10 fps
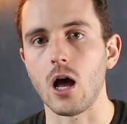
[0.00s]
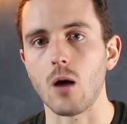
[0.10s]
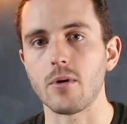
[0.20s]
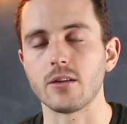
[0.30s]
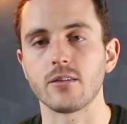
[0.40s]

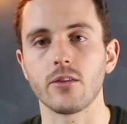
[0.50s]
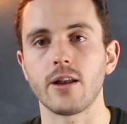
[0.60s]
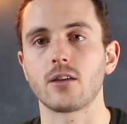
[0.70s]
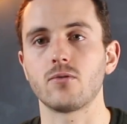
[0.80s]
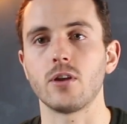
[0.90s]
Um, and until the
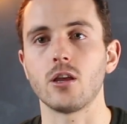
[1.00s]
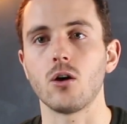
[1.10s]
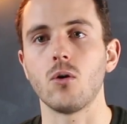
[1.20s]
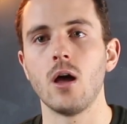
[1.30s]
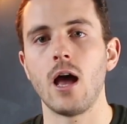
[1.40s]
next
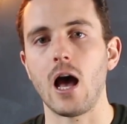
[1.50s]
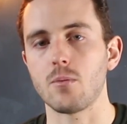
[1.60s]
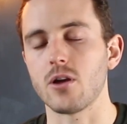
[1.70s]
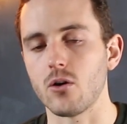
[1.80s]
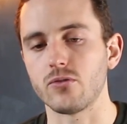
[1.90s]
video,
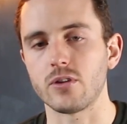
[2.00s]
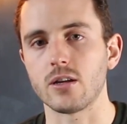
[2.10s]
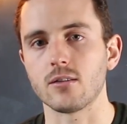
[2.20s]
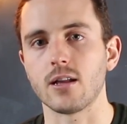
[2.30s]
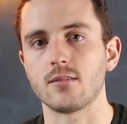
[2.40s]
happy
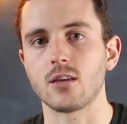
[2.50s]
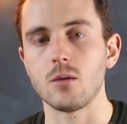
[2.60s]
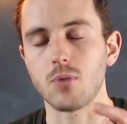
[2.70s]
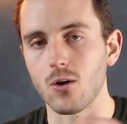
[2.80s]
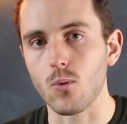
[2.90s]
hosting. Let's
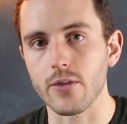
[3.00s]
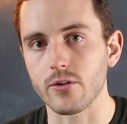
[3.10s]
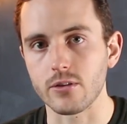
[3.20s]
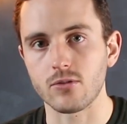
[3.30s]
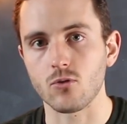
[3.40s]
keep on
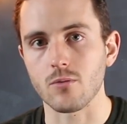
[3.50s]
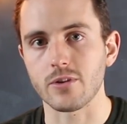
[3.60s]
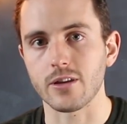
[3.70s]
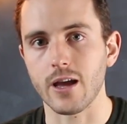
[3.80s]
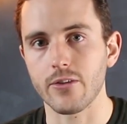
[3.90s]
weathering this storm
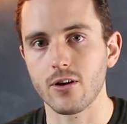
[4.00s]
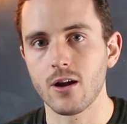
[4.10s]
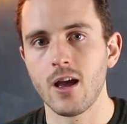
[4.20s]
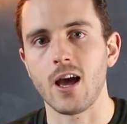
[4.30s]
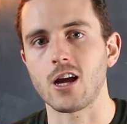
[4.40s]

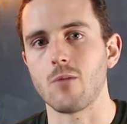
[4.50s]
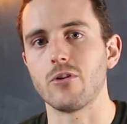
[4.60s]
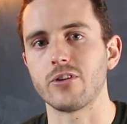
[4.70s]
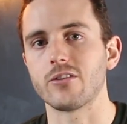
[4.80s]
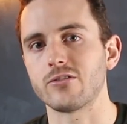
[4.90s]
together and come
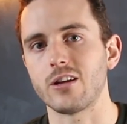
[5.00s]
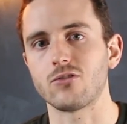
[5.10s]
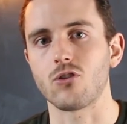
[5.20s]
out the other side